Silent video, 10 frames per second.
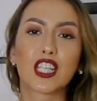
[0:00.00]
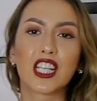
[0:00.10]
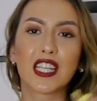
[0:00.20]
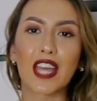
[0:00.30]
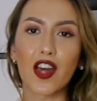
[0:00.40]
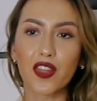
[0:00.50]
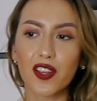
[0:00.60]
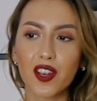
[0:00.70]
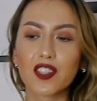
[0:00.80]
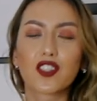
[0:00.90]

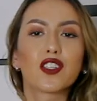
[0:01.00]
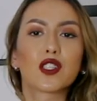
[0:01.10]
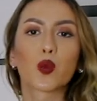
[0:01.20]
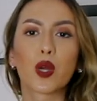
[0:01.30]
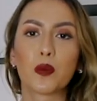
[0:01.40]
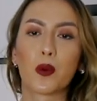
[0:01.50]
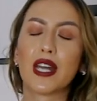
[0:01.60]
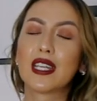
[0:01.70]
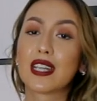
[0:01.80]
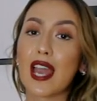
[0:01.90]
together is just
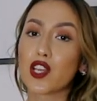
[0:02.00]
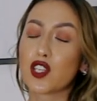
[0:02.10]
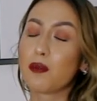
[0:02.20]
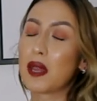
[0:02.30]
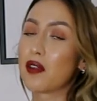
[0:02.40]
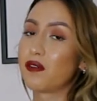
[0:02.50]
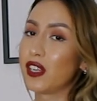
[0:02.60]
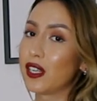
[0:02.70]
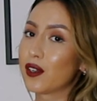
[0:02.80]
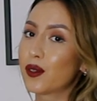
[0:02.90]
win-win and I actually made a
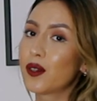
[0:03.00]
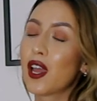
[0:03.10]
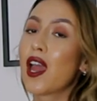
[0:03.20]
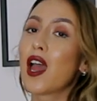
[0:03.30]
video